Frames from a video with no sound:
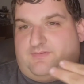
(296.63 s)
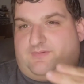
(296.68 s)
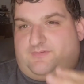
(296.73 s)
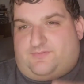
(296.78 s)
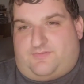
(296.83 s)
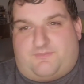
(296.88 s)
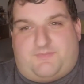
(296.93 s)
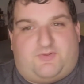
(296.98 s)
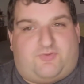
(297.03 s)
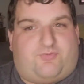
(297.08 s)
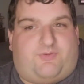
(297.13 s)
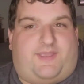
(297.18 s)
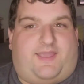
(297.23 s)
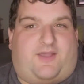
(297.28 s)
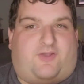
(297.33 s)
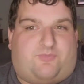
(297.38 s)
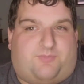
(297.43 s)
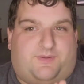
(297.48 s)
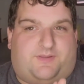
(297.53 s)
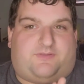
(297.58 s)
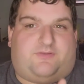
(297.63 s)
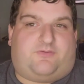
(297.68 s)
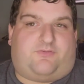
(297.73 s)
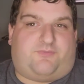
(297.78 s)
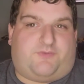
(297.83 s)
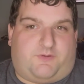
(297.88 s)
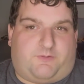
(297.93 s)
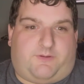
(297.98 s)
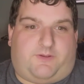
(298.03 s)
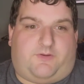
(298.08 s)
It's the mystery aspect is
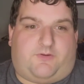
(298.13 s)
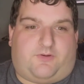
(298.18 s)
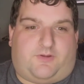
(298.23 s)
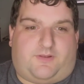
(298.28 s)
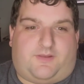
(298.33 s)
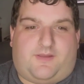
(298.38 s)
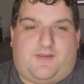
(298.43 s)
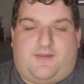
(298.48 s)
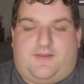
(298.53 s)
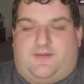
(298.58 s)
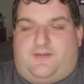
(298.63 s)
very good.